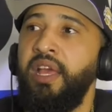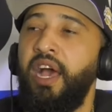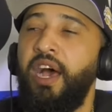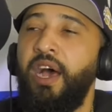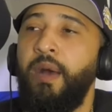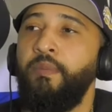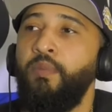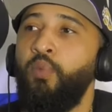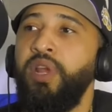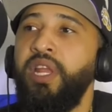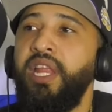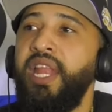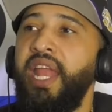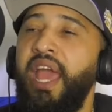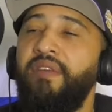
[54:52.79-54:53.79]
Um, we
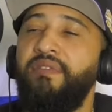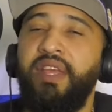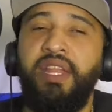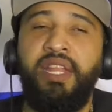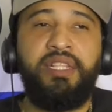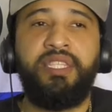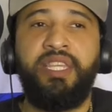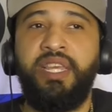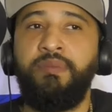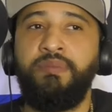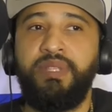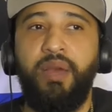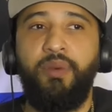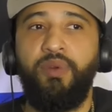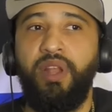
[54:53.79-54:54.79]
didn't have any
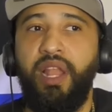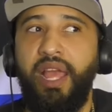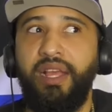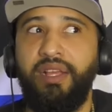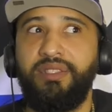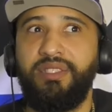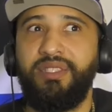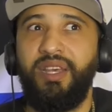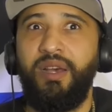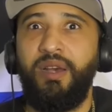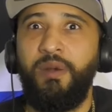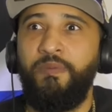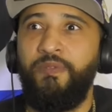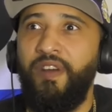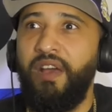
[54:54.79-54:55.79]
teams that were like
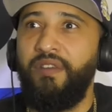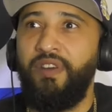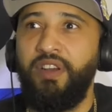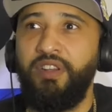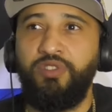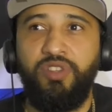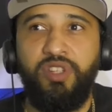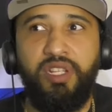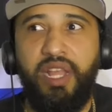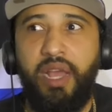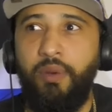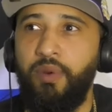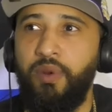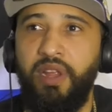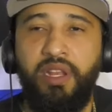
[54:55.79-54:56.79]
sub 500
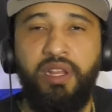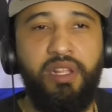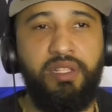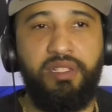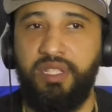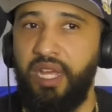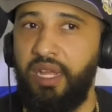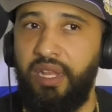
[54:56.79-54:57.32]
that were in the top,